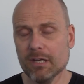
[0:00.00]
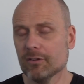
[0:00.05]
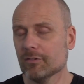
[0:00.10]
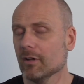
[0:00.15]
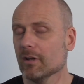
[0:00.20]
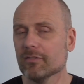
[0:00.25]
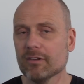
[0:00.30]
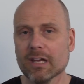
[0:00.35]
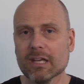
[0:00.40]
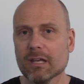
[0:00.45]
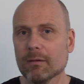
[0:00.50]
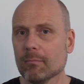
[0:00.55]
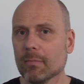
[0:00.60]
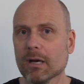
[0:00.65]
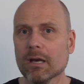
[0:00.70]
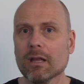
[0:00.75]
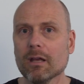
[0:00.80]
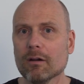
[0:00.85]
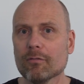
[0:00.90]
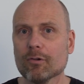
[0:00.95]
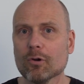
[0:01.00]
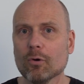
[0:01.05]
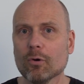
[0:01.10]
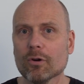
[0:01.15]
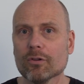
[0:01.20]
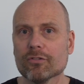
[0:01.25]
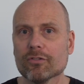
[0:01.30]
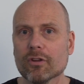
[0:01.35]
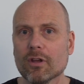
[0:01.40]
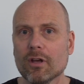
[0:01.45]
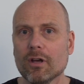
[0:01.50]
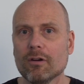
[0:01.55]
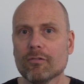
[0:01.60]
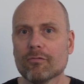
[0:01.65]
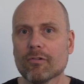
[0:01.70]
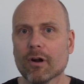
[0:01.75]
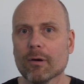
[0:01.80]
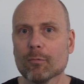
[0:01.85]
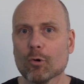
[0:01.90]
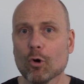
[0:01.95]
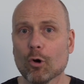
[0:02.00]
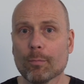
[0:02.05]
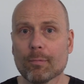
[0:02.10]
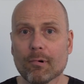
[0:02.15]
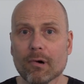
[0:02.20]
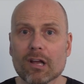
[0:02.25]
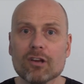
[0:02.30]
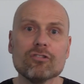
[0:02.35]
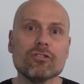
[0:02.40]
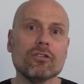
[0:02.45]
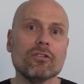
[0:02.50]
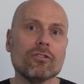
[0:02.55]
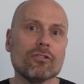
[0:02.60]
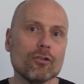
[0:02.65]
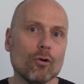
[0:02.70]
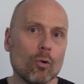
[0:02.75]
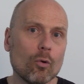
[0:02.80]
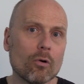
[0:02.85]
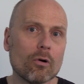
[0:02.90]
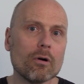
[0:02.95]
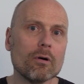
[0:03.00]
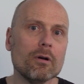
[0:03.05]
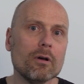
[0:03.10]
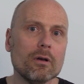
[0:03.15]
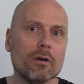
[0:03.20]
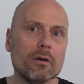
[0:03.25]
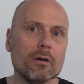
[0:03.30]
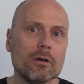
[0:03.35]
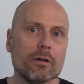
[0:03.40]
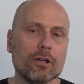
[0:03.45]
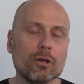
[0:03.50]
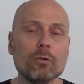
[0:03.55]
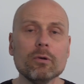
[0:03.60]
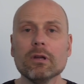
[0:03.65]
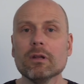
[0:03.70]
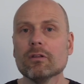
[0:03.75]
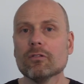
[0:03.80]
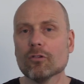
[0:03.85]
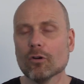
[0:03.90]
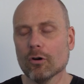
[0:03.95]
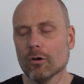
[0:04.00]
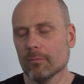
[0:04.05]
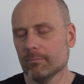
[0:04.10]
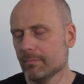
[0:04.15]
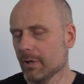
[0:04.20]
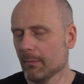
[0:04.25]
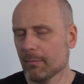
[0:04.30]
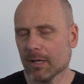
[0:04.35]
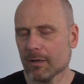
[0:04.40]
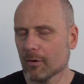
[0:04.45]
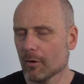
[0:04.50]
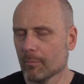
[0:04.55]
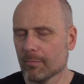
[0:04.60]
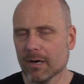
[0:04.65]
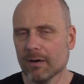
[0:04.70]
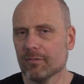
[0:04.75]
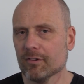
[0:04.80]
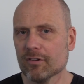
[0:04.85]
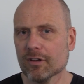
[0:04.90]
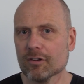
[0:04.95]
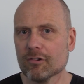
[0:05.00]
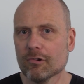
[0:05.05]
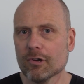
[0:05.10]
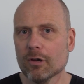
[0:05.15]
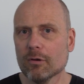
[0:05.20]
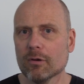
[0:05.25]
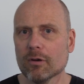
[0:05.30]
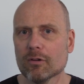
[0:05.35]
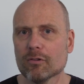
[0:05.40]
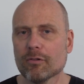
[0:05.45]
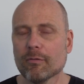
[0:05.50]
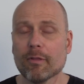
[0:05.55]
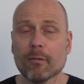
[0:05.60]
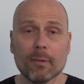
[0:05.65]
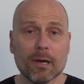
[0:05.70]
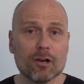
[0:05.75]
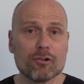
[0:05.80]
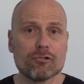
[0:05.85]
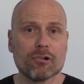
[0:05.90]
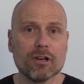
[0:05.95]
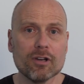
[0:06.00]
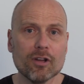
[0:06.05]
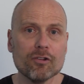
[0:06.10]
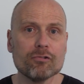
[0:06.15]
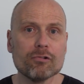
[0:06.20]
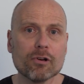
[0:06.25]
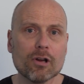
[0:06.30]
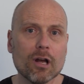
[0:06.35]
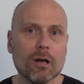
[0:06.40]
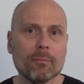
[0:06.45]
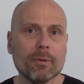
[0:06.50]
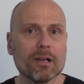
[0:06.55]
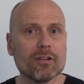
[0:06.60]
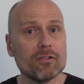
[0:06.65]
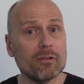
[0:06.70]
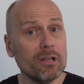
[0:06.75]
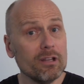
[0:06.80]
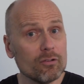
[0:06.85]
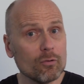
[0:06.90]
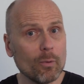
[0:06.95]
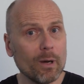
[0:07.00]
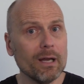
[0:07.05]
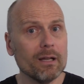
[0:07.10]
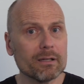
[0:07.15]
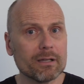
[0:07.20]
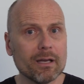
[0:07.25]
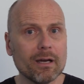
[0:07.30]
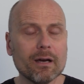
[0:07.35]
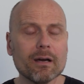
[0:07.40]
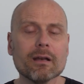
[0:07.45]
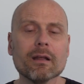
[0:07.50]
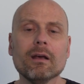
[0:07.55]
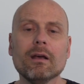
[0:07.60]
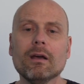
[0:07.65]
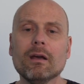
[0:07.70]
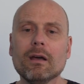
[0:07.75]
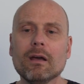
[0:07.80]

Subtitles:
He's not taking money, of course, from corporations or unions or public or private sector unions from the military-industrial complex. So he's a wild card.